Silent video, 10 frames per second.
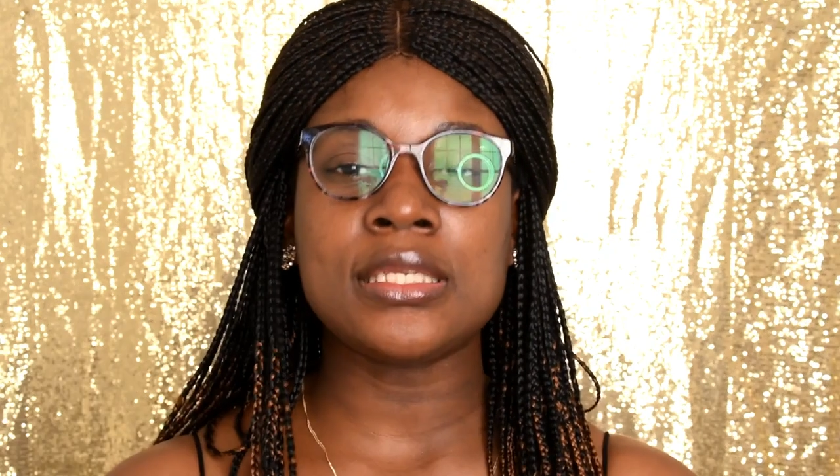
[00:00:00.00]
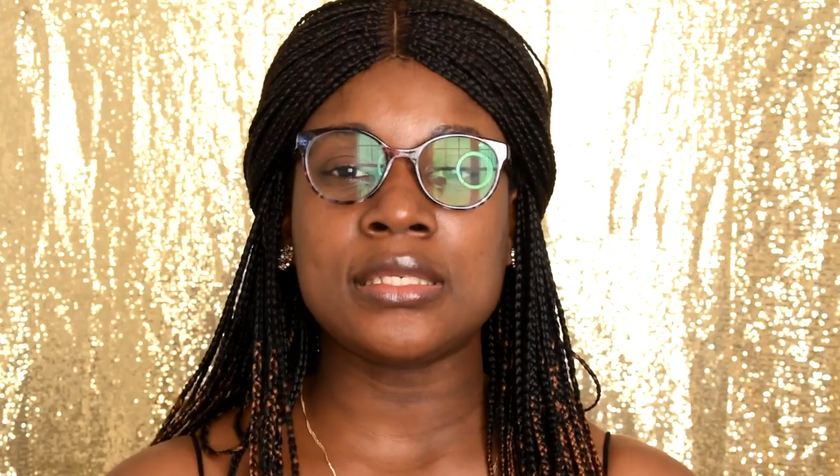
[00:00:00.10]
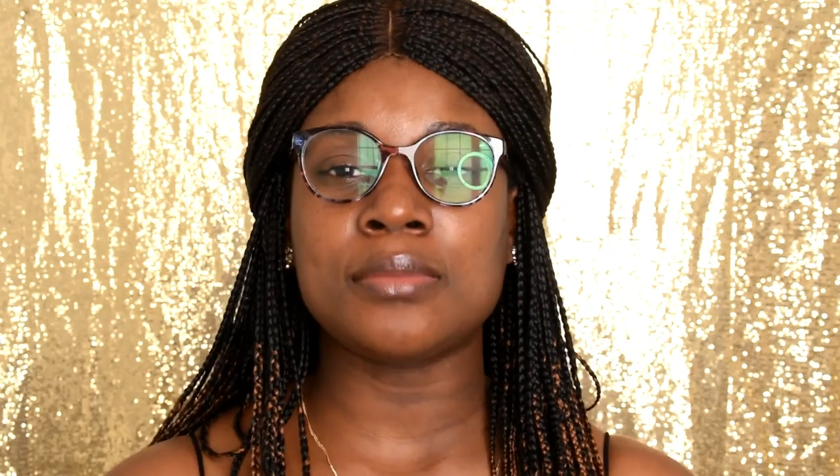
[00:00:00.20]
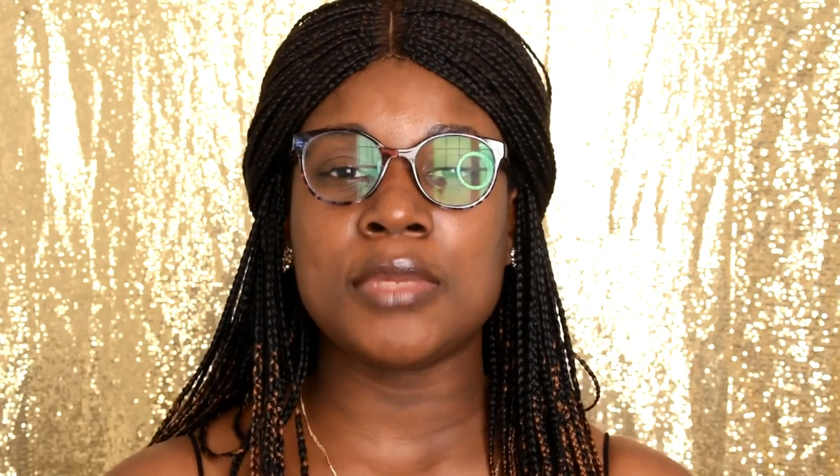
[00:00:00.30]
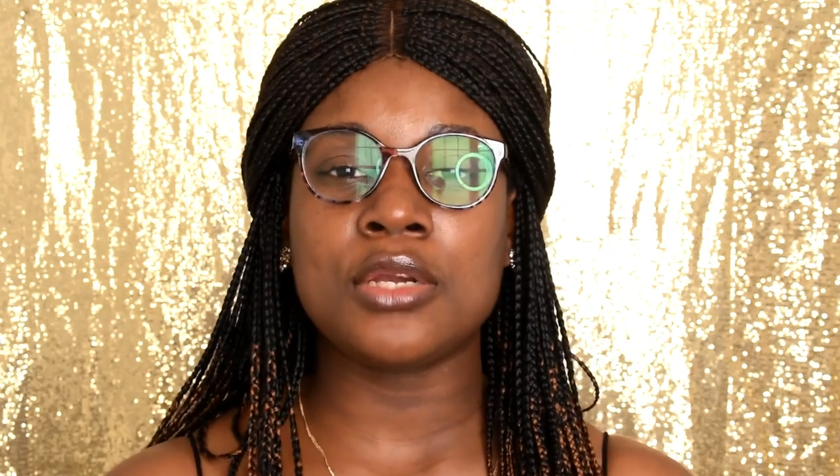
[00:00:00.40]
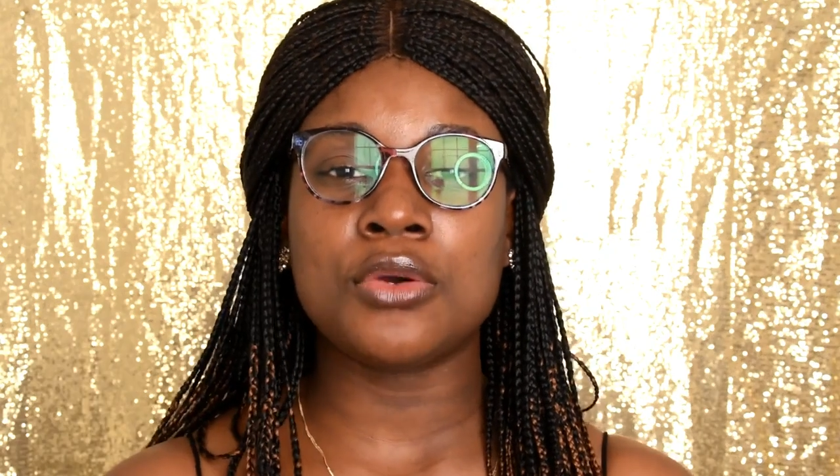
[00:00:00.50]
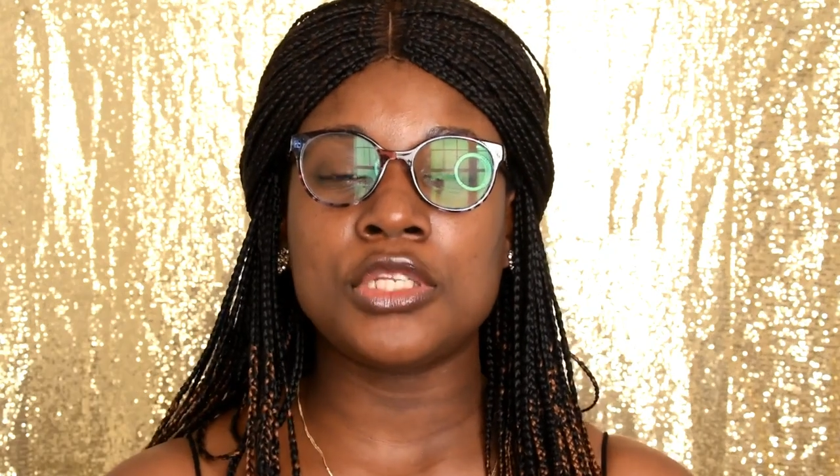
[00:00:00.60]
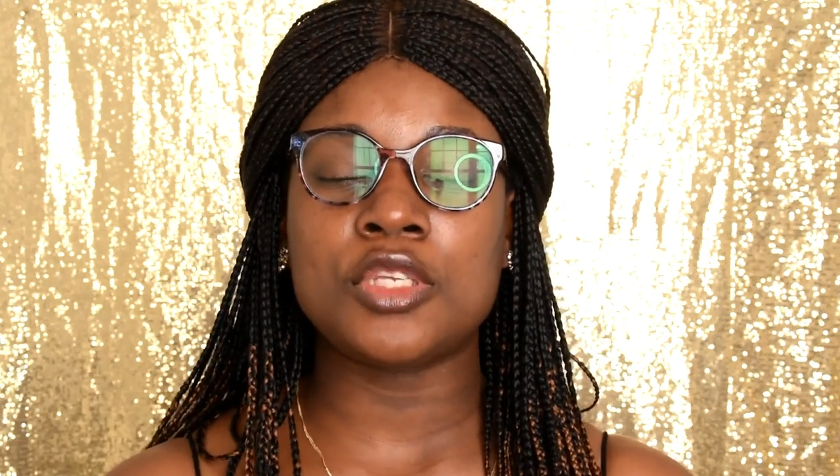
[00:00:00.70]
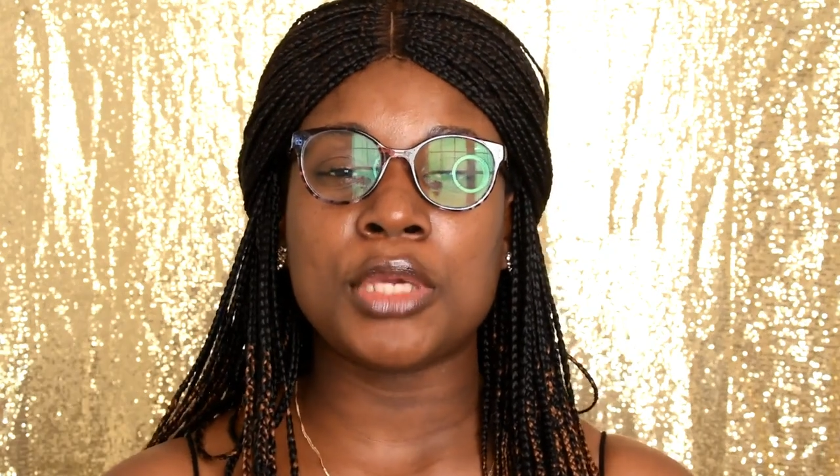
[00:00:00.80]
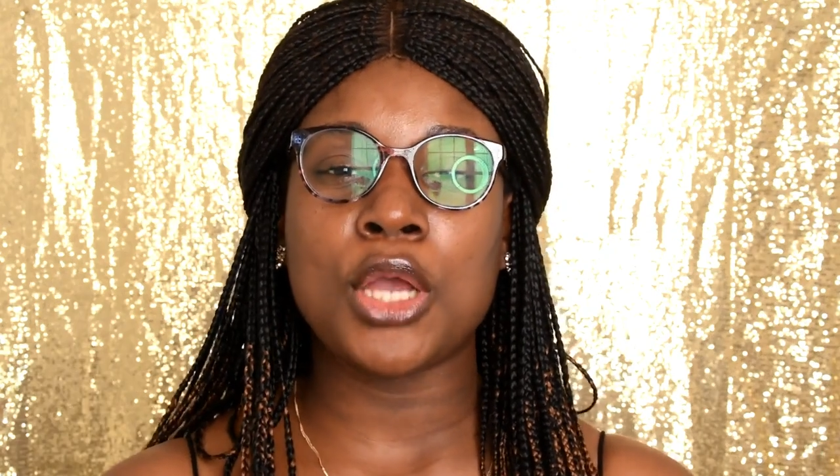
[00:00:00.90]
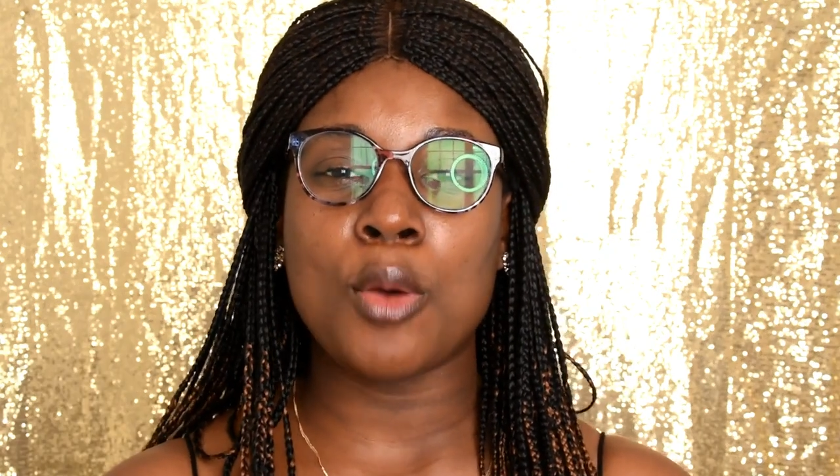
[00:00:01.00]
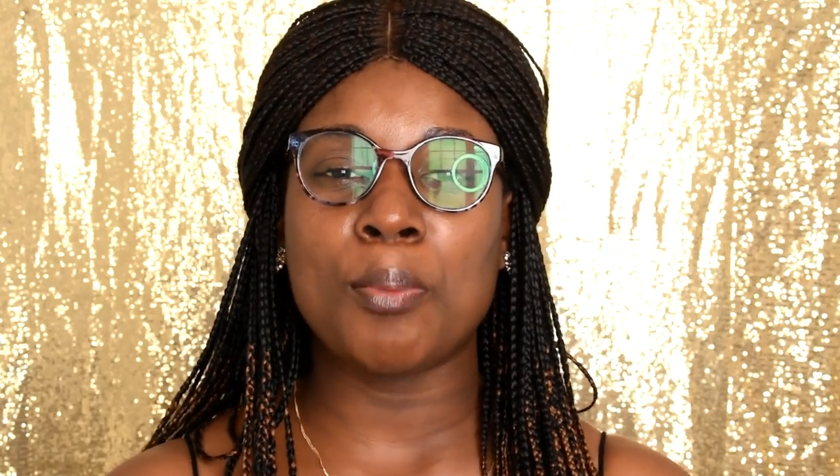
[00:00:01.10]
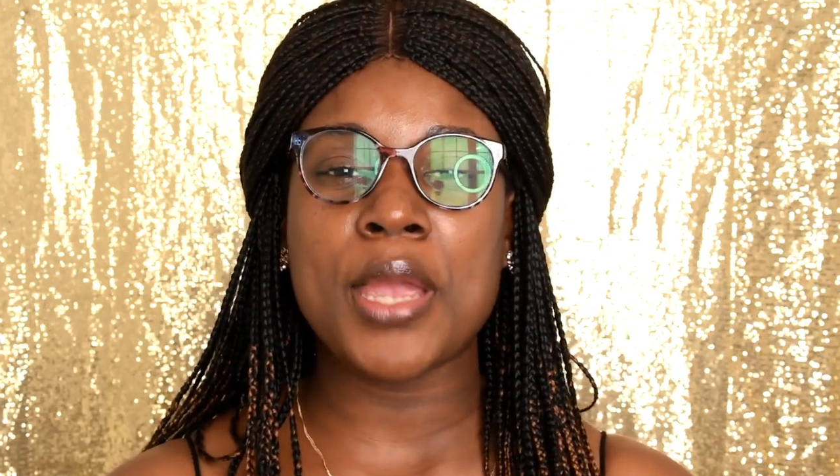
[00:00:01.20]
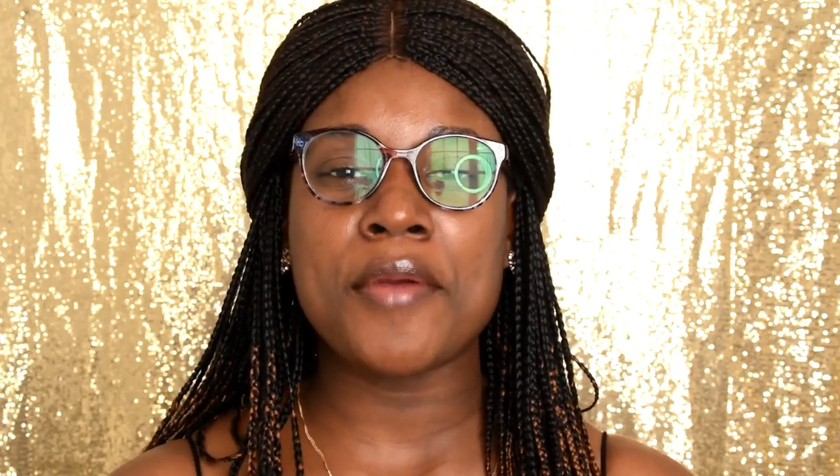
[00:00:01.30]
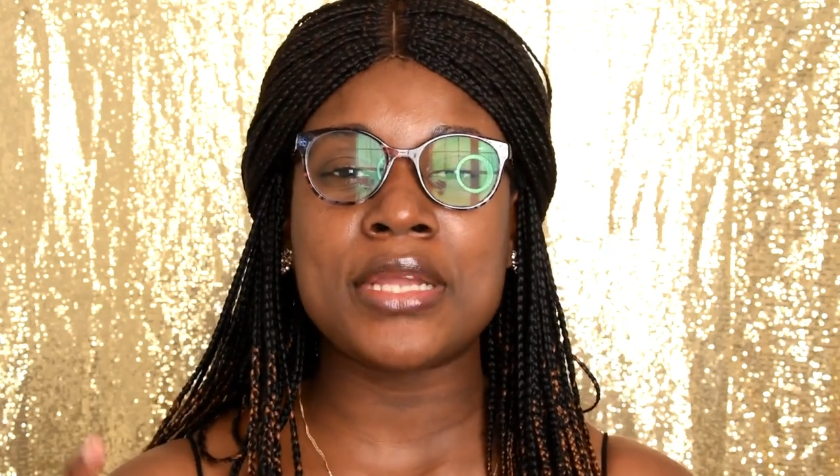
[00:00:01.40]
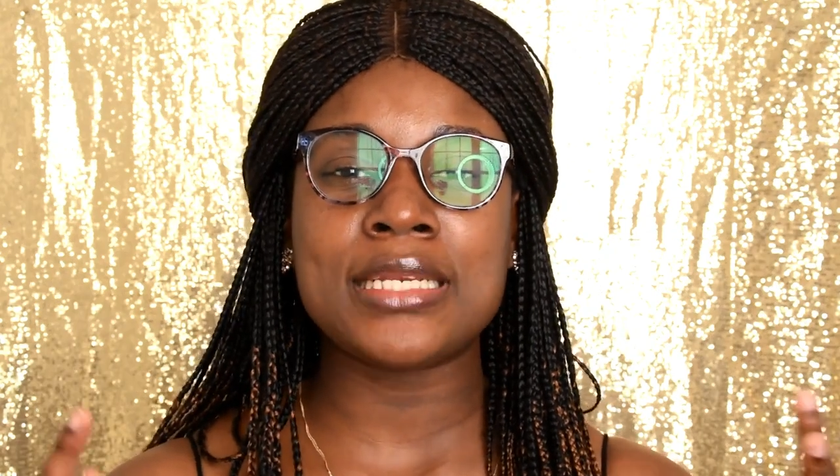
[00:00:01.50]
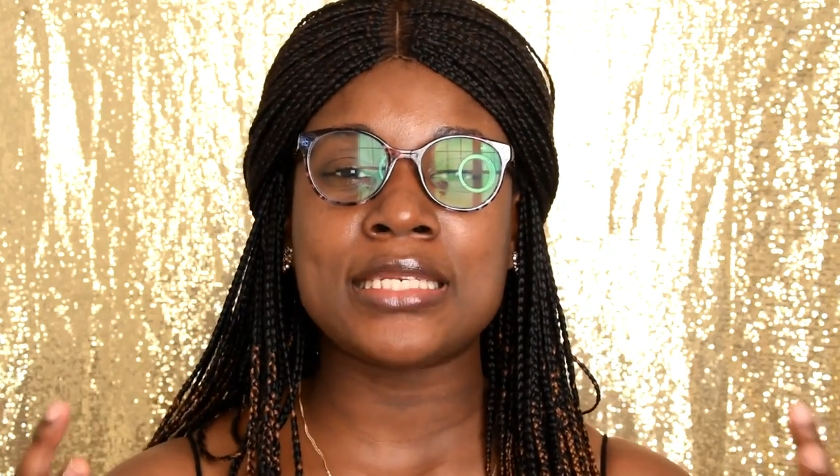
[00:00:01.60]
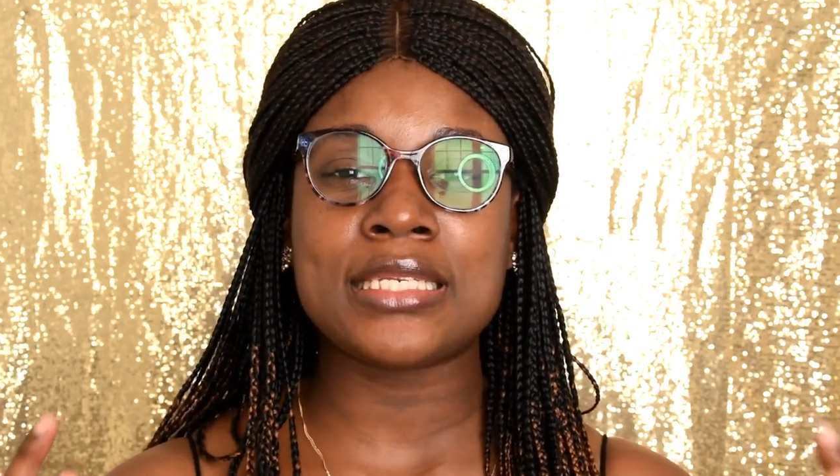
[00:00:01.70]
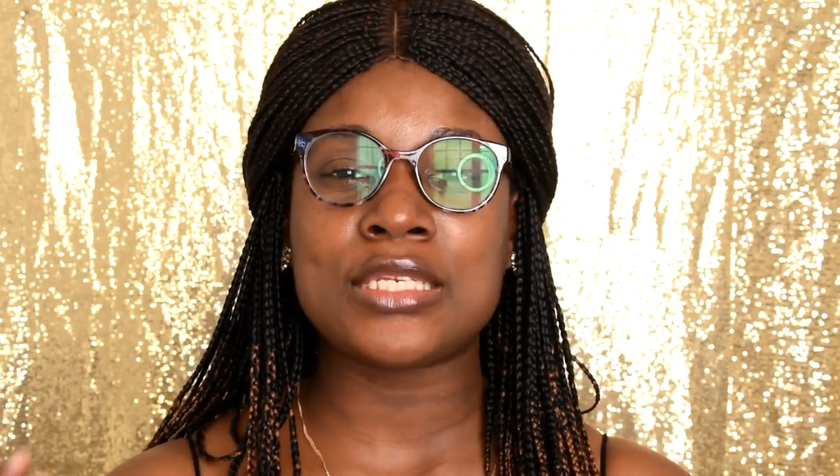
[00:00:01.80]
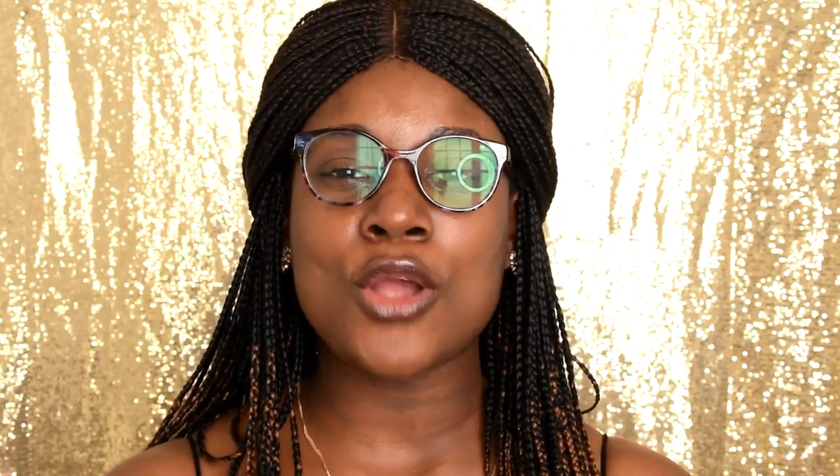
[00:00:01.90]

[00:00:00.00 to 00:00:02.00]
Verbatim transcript: This is me going to be comparing